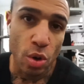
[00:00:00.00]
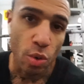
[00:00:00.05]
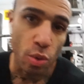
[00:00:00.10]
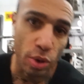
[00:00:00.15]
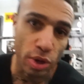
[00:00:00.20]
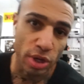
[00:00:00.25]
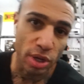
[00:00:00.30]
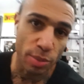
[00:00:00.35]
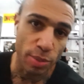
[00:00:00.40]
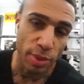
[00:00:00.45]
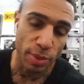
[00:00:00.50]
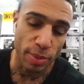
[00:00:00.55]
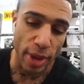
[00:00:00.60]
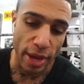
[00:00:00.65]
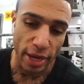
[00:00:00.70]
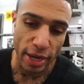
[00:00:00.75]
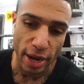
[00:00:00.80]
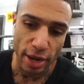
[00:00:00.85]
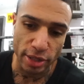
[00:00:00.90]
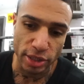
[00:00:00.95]
We're going to be
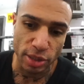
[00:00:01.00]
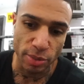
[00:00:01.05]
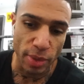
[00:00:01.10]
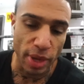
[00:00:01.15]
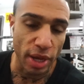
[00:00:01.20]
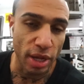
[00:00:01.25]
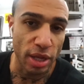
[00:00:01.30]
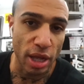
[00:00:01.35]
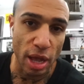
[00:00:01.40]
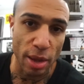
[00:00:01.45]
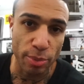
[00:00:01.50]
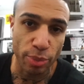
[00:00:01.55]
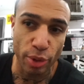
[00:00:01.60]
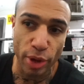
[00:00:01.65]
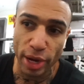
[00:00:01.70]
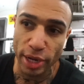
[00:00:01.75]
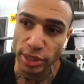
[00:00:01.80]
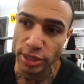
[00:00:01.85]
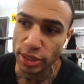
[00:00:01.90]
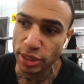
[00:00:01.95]
banging out some incline
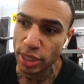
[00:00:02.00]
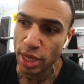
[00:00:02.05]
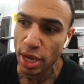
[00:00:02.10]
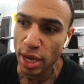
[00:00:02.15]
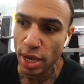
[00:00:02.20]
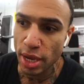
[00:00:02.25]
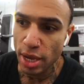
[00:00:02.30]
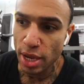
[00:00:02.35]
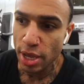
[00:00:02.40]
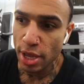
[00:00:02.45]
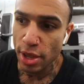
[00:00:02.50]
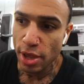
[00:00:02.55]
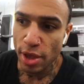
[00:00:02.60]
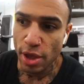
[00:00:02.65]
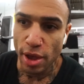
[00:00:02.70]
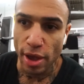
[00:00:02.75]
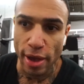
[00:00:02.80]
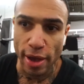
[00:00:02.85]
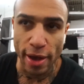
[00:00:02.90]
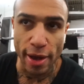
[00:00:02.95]
press,
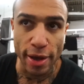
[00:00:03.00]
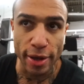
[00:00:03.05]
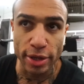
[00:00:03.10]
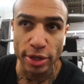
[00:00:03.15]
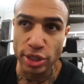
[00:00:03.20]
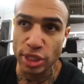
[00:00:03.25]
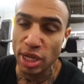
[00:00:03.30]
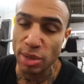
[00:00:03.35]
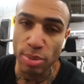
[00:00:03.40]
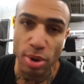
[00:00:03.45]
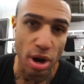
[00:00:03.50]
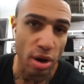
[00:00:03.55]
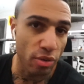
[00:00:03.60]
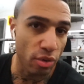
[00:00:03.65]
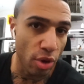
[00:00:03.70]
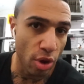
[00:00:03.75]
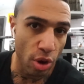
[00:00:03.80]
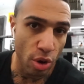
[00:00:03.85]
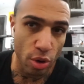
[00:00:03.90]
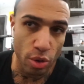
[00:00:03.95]
T-bar
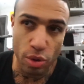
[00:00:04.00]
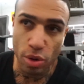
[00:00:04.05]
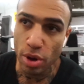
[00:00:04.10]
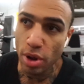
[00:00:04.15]
row,